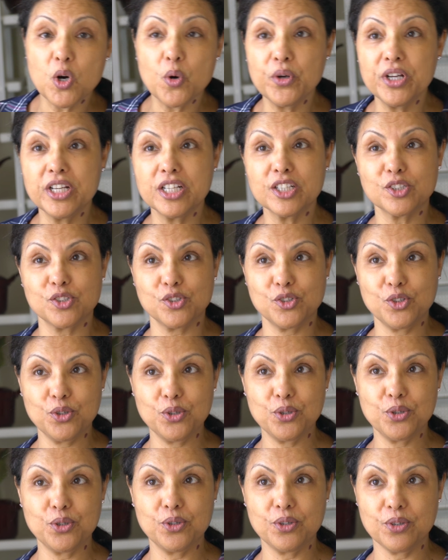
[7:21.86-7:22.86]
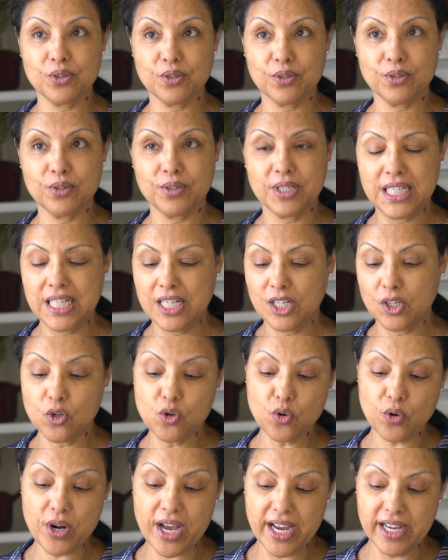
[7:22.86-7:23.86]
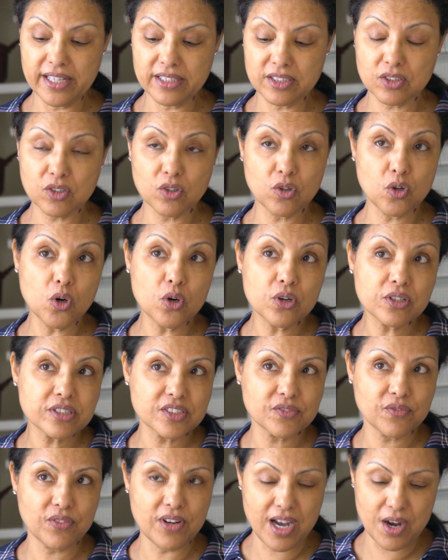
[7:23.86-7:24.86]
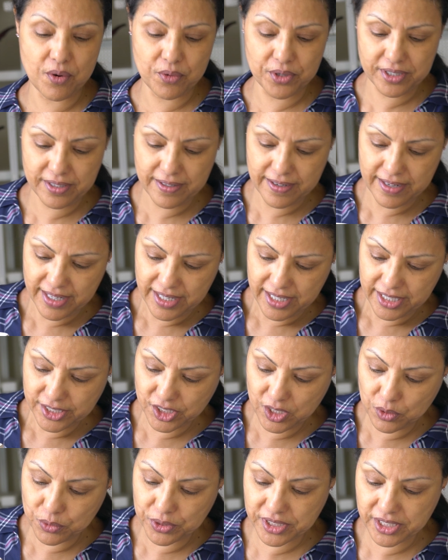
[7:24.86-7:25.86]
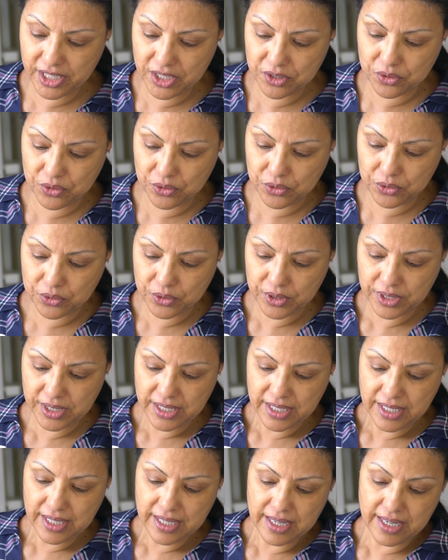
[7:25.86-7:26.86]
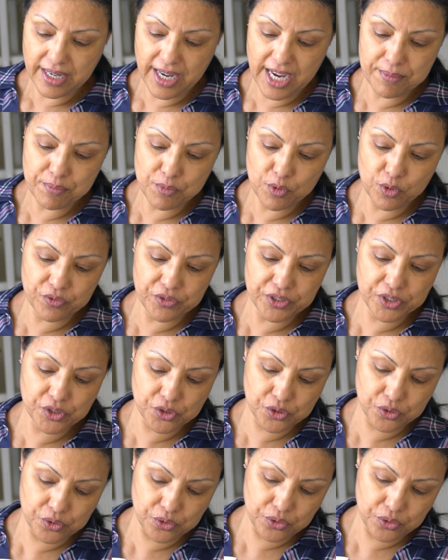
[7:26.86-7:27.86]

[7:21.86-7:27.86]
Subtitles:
going to grind coarse flour. So what I do, I move it